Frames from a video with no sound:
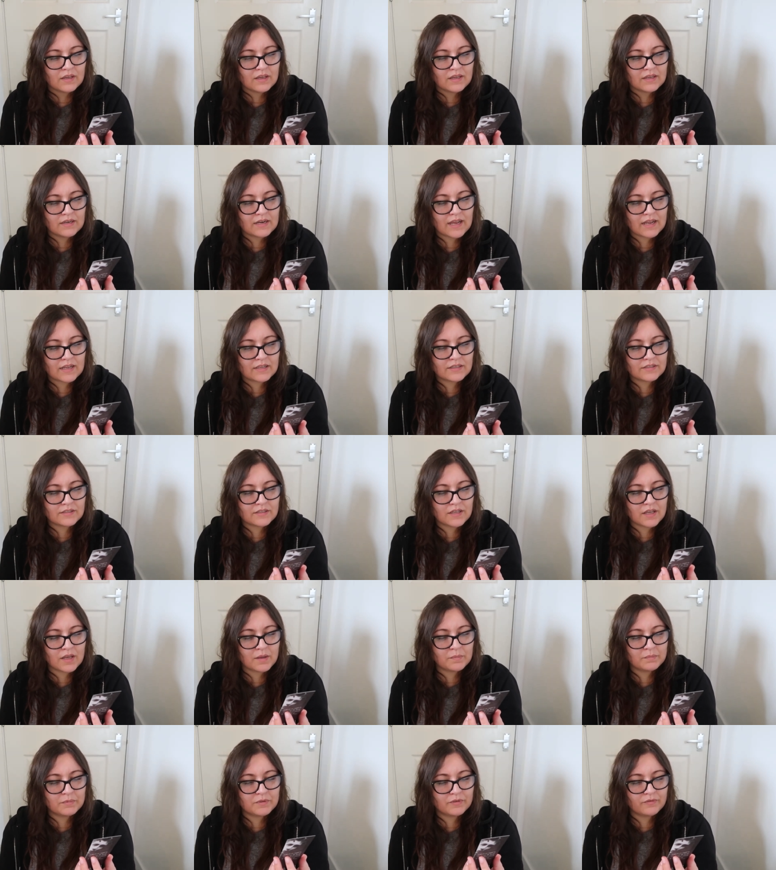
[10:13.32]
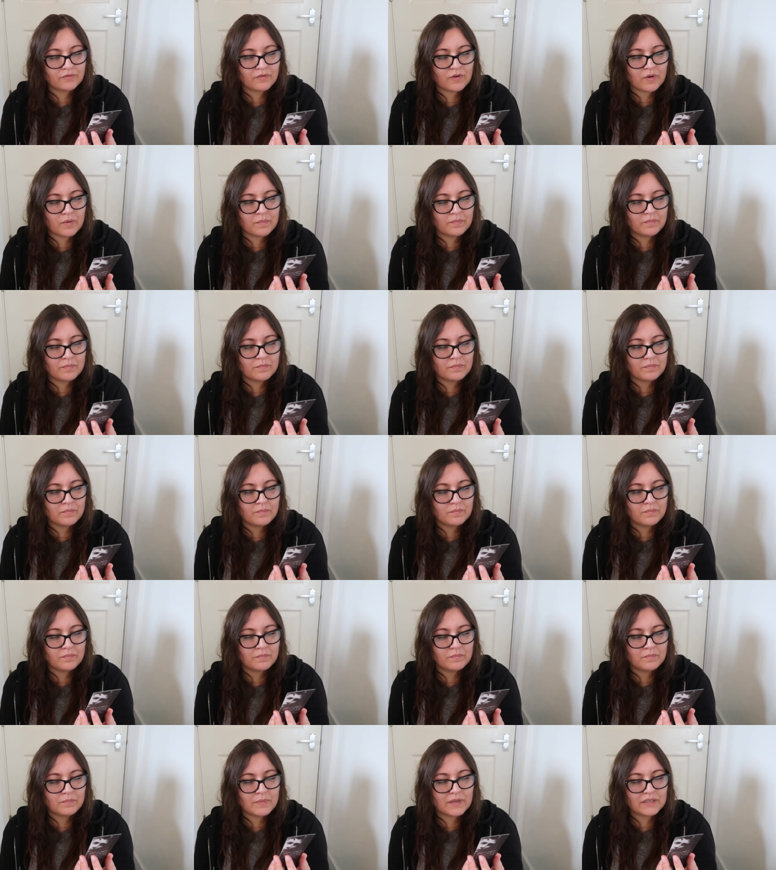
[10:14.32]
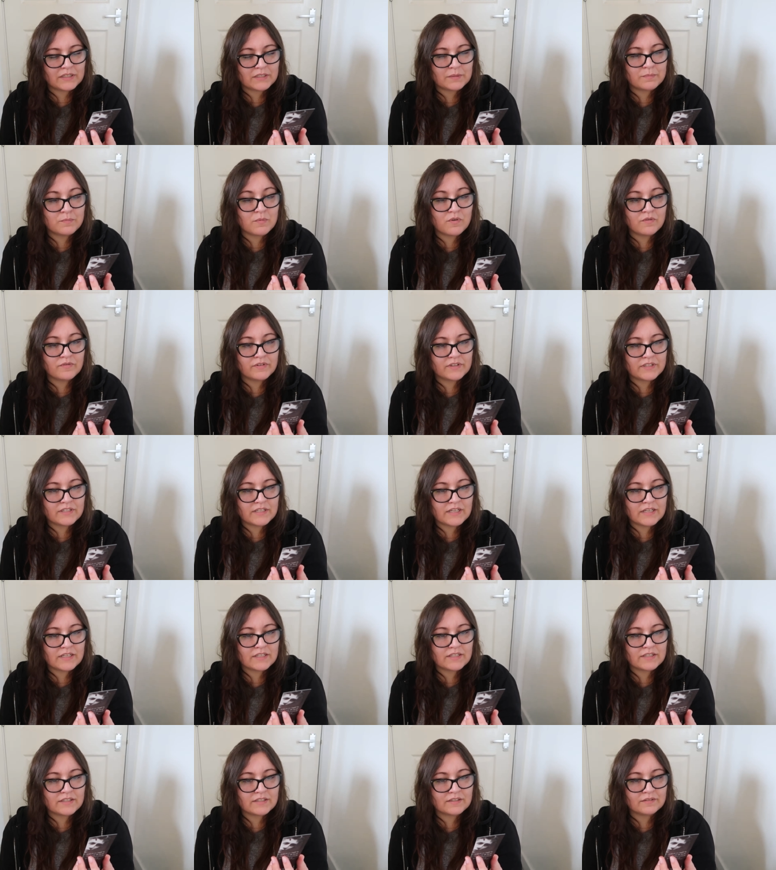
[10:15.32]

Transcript: an excerpt from Metamorphosis.